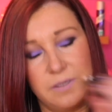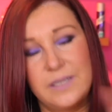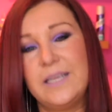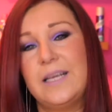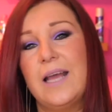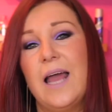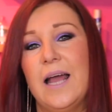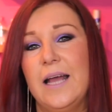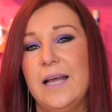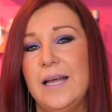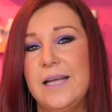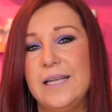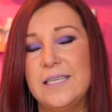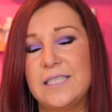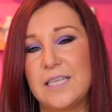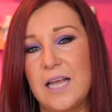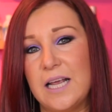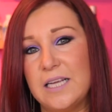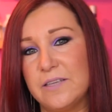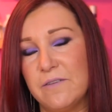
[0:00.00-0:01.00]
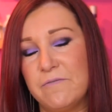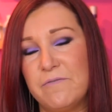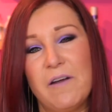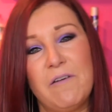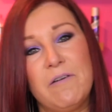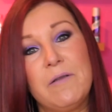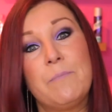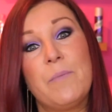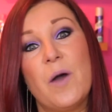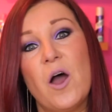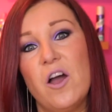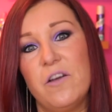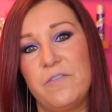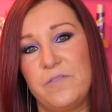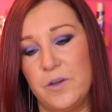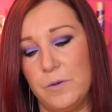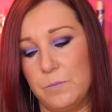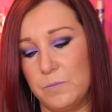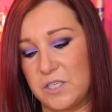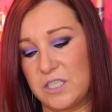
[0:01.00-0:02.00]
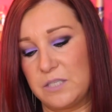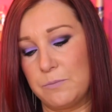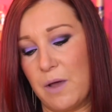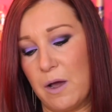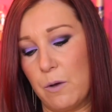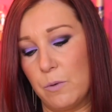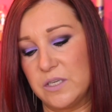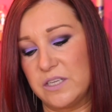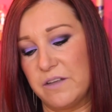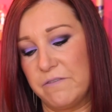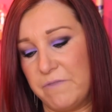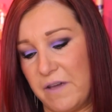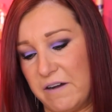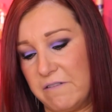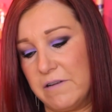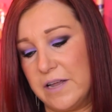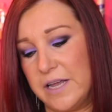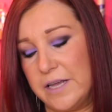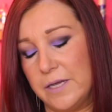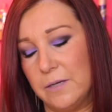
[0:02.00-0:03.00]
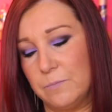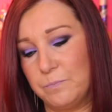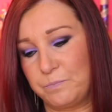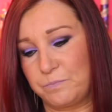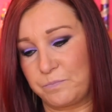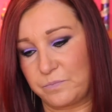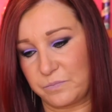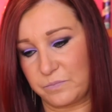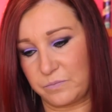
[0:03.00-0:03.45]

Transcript: yeah, it's, it's a very perfumed smell. It's a very,